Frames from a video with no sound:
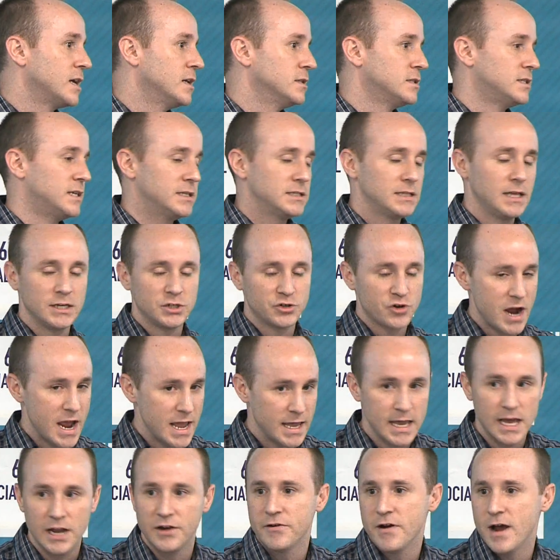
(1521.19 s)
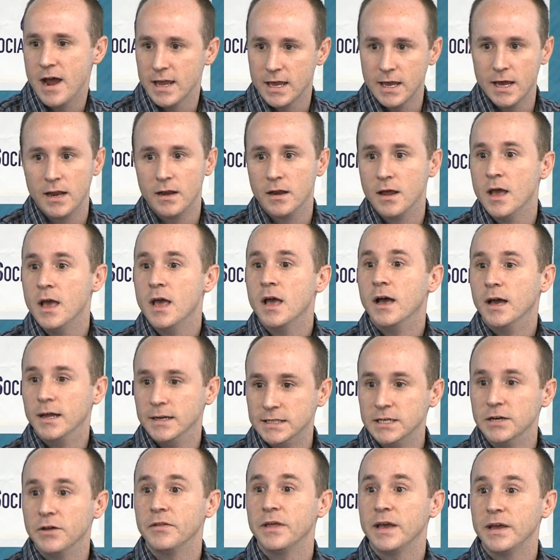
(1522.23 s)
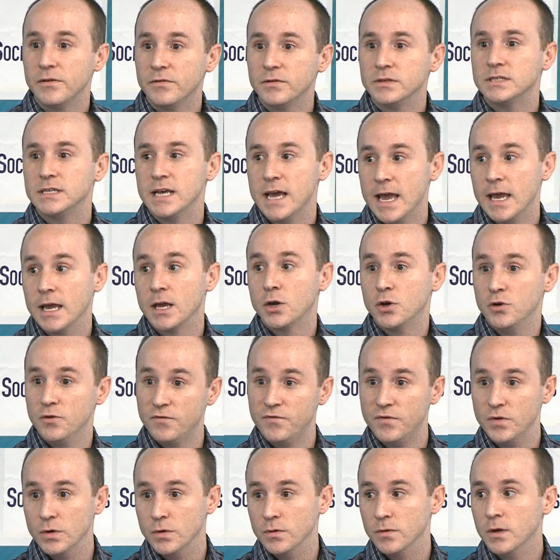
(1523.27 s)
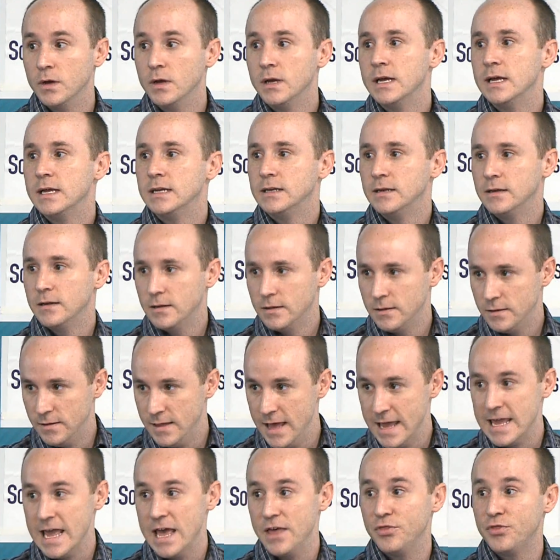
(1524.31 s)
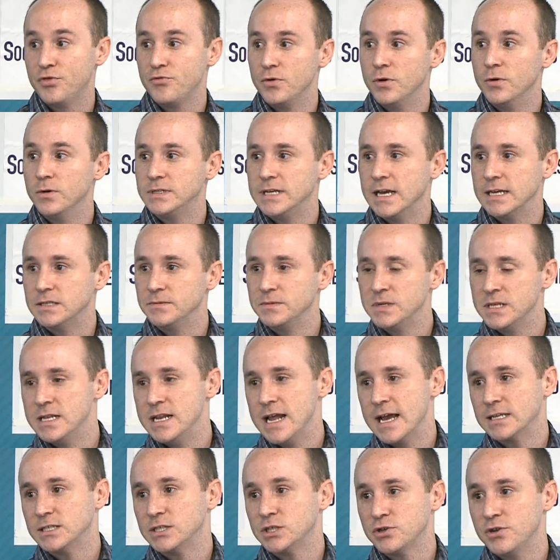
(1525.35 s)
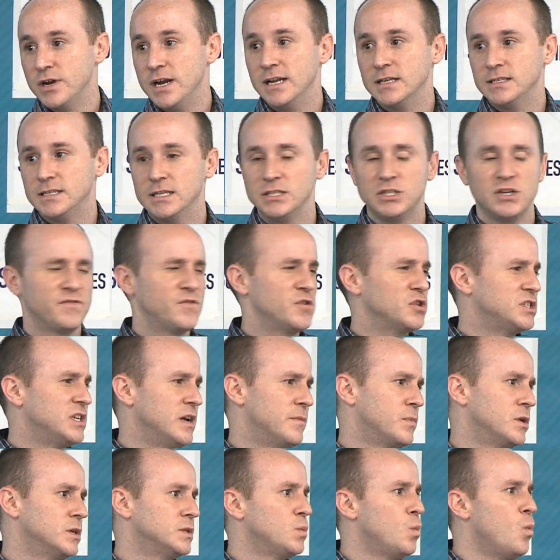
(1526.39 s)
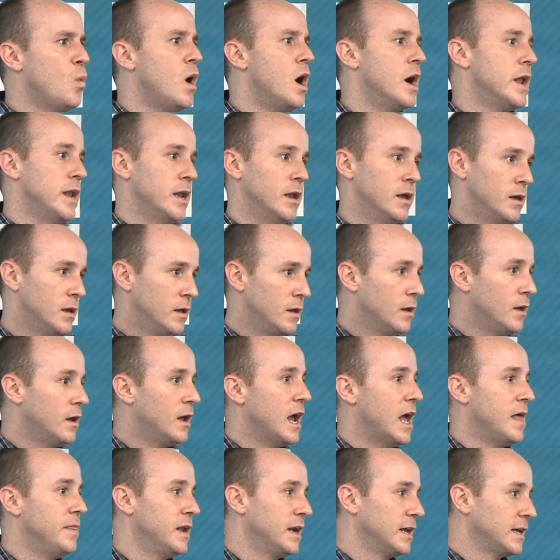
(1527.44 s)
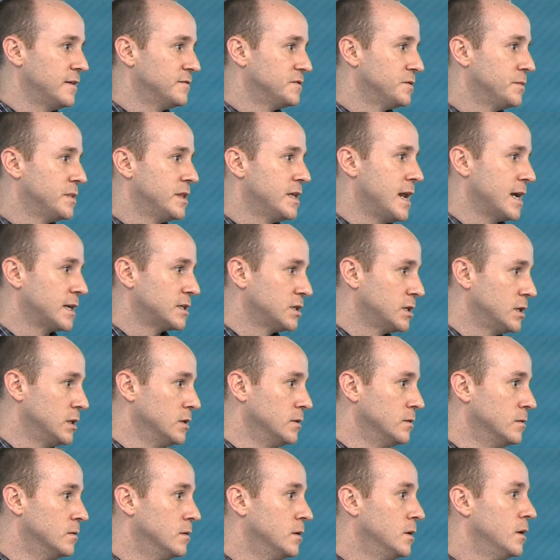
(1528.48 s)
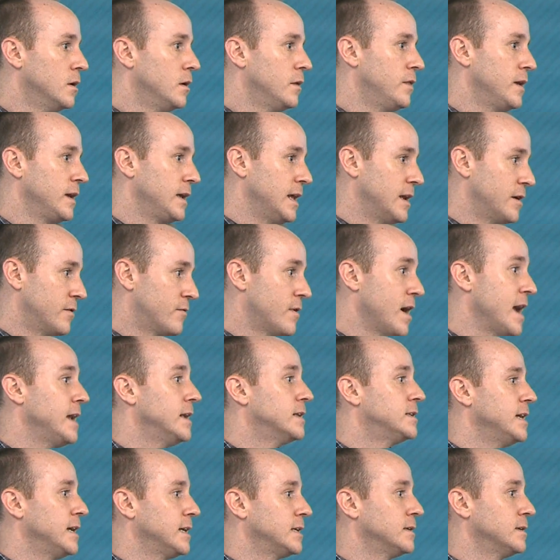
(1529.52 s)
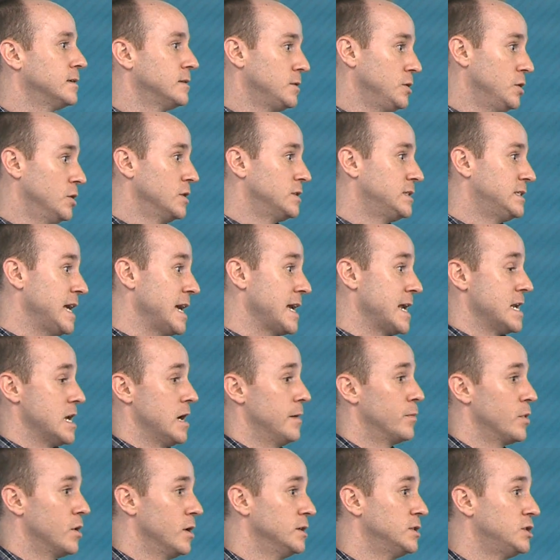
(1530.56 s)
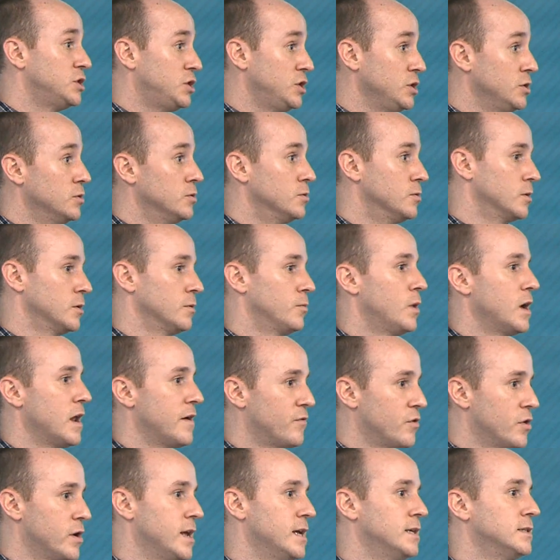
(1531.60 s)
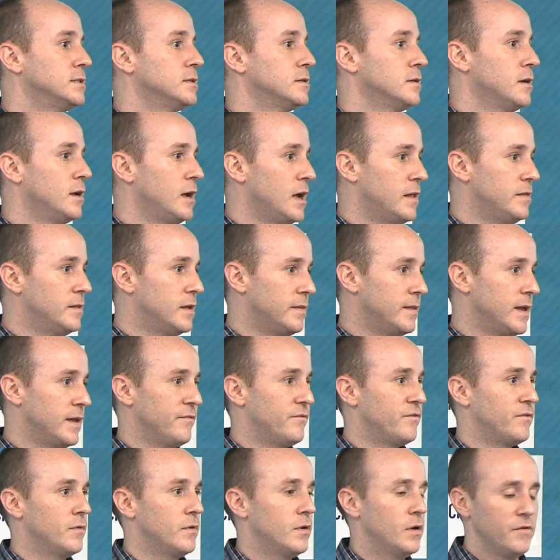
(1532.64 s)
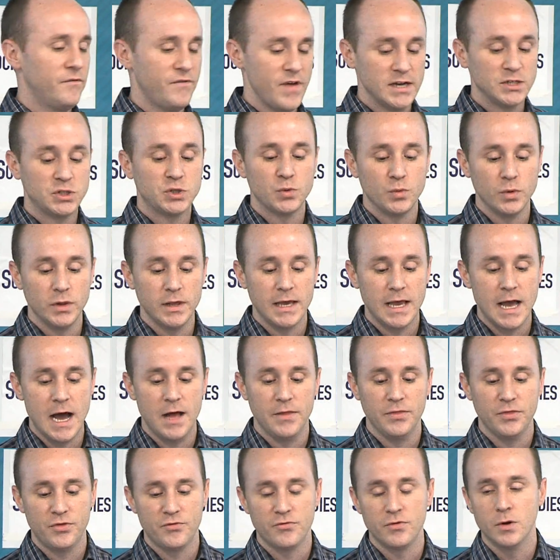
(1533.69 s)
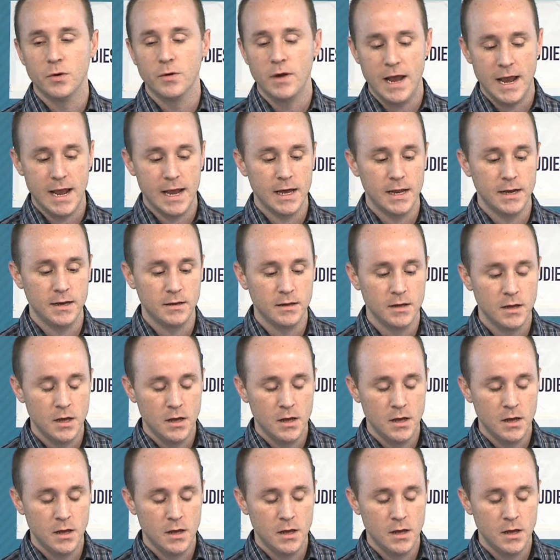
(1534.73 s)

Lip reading: It says like try again, until they say Khufu. They get through, it takes them to the next screen. It says your first number is 1, and then it gives them the next clue. They get it right, take your second number is 2, or whatever it is, and then they've eventually gotten through and